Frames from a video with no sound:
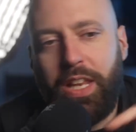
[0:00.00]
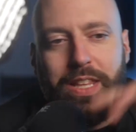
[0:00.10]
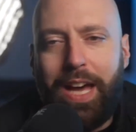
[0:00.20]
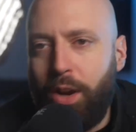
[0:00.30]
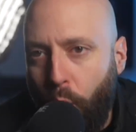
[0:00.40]
Like,
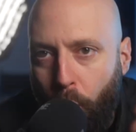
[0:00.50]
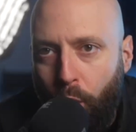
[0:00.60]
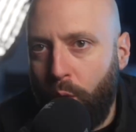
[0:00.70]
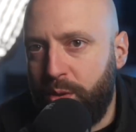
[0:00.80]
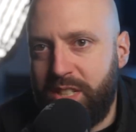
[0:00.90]
that
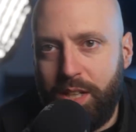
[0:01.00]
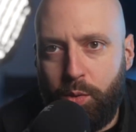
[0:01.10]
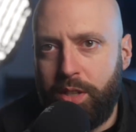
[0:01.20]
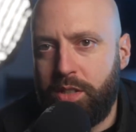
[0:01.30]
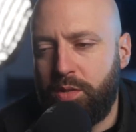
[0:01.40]
whole
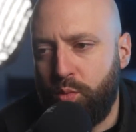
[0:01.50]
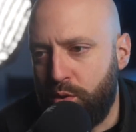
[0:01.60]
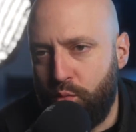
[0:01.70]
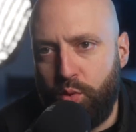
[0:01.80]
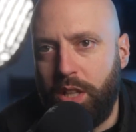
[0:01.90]
sequence
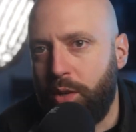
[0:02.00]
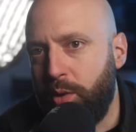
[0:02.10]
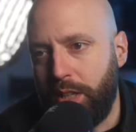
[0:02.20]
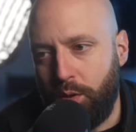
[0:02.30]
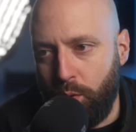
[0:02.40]
was really
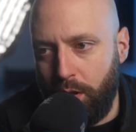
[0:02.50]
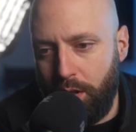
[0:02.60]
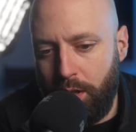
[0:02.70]
really cool.